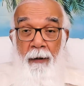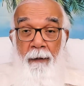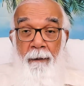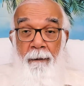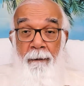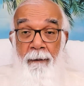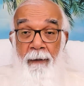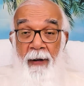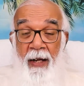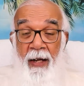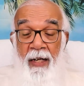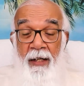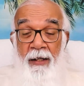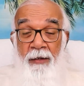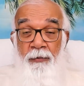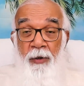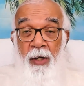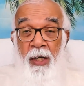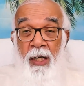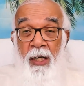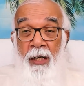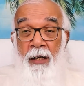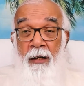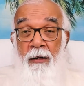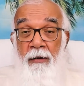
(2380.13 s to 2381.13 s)
When
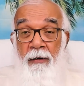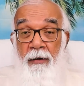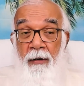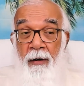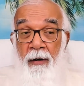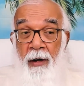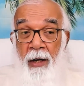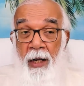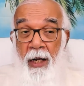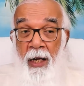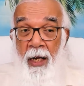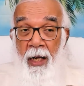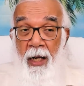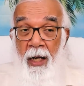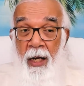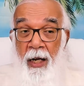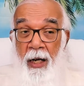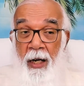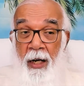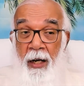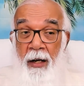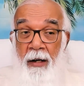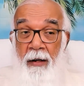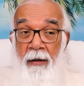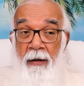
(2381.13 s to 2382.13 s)
we
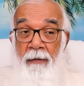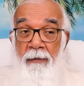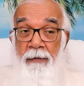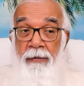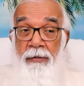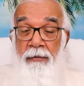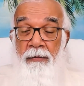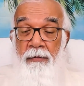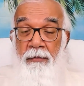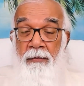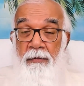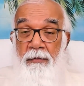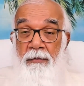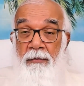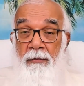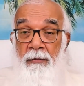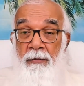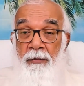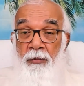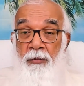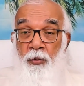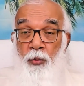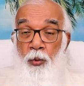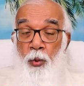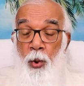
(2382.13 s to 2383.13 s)
crave,
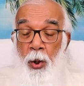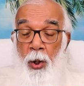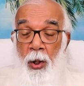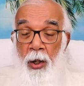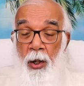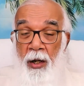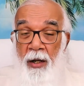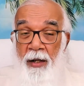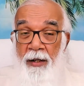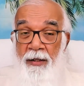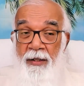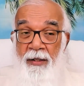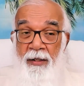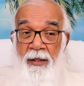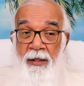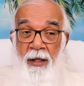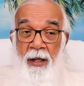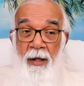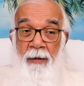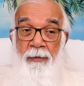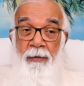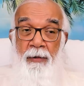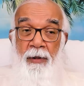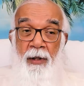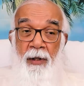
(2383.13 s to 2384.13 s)
want
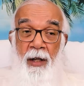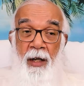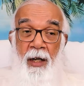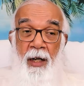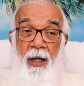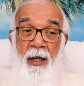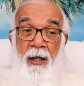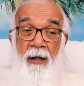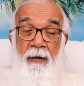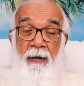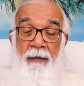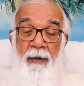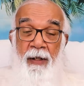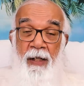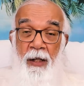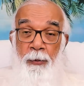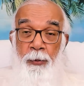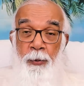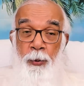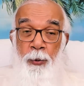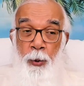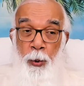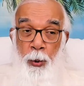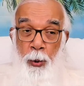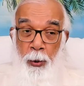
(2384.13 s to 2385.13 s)
something with
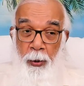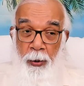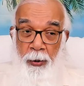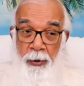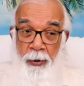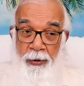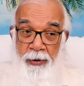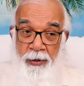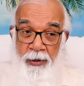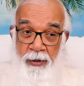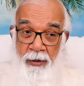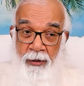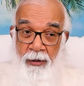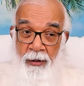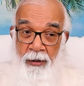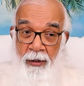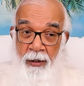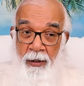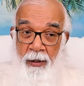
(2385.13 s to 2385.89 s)
a force,